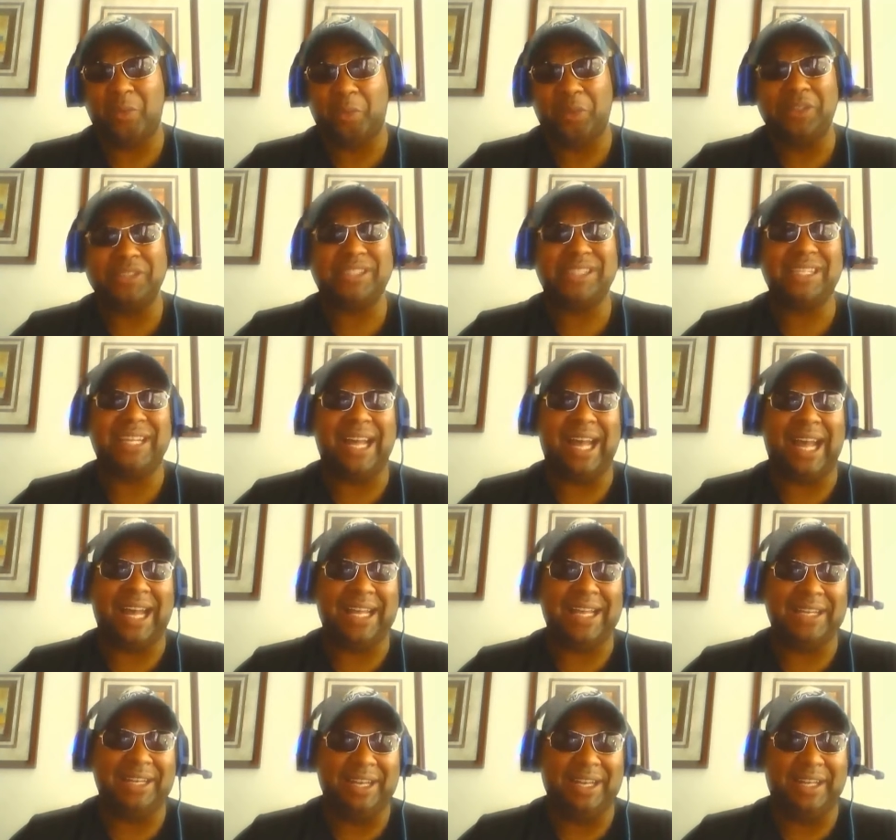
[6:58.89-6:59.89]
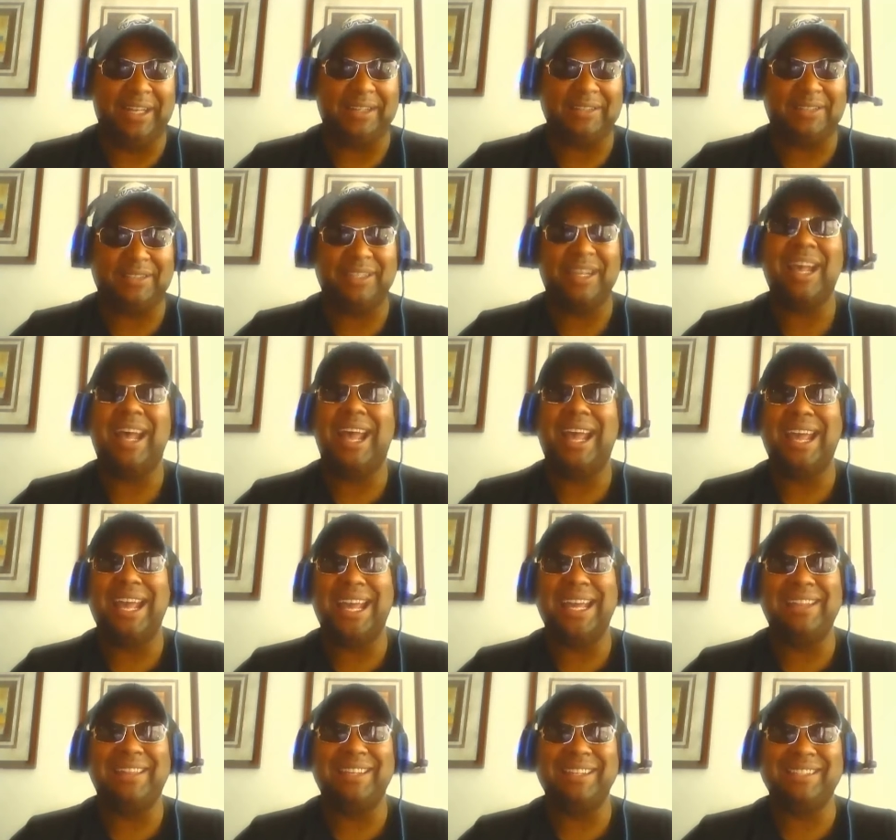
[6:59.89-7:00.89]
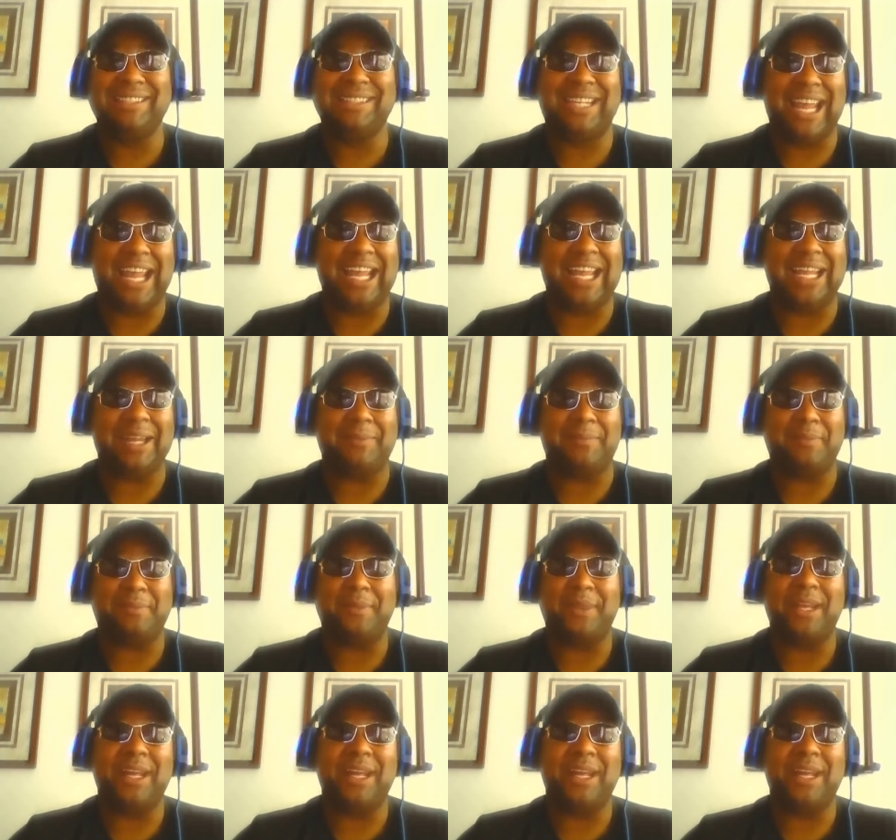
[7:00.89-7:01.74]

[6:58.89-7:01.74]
We'll see how he does. In this game,